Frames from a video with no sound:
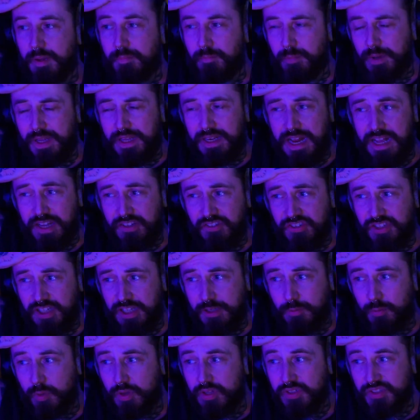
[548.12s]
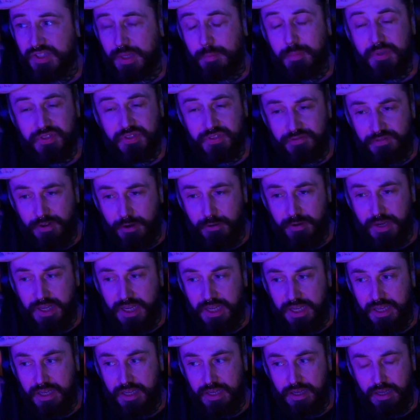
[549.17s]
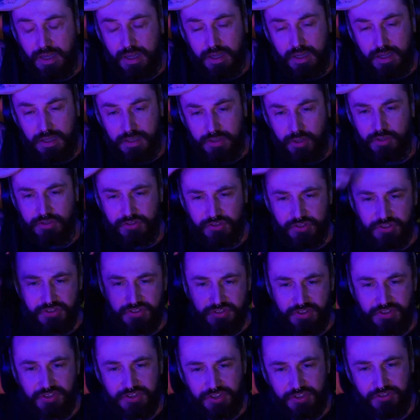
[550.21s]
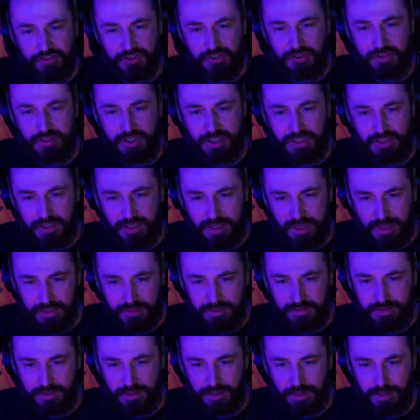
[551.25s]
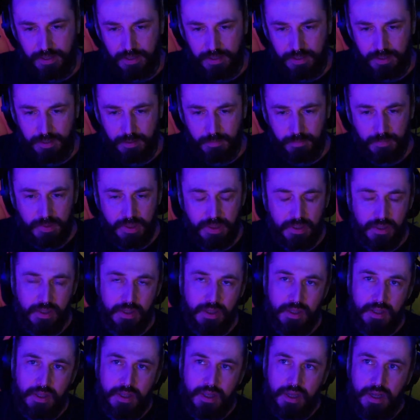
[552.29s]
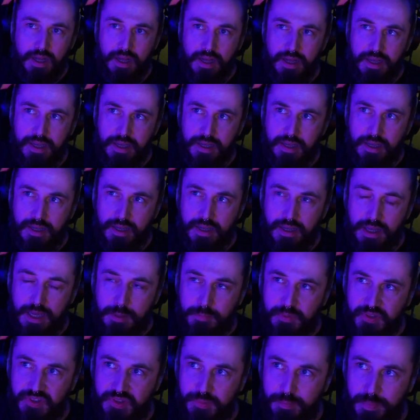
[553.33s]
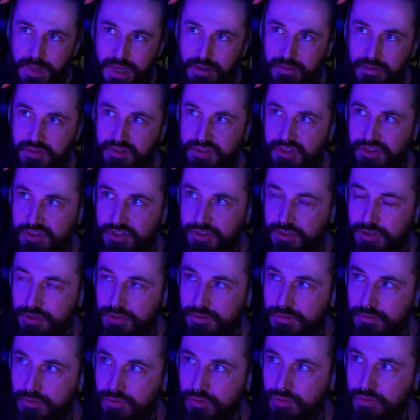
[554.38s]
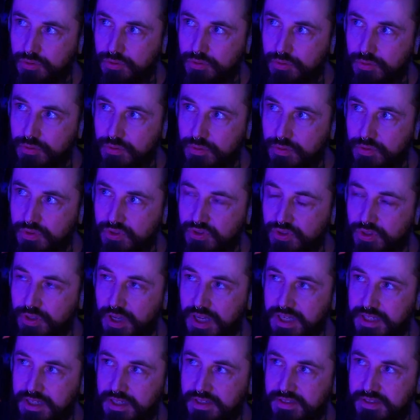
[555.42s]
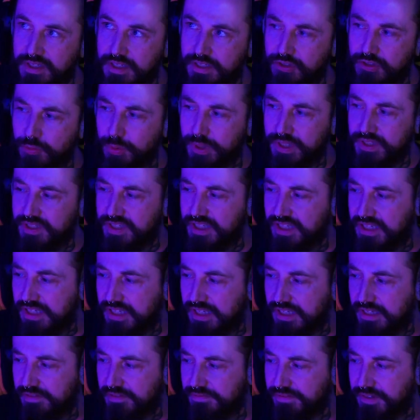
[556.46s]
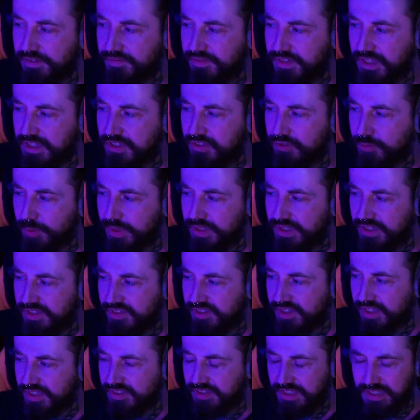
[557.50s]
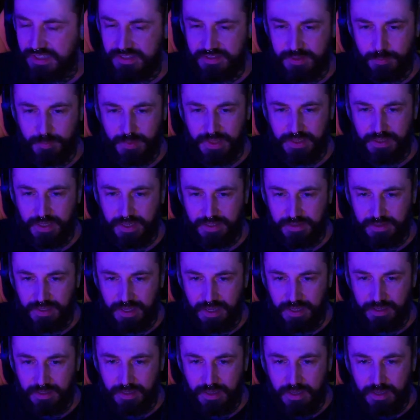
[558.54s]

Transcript: it actually was. It was a very conscious decision in the end. It was about, so I guess like 2015, 2016, something like that.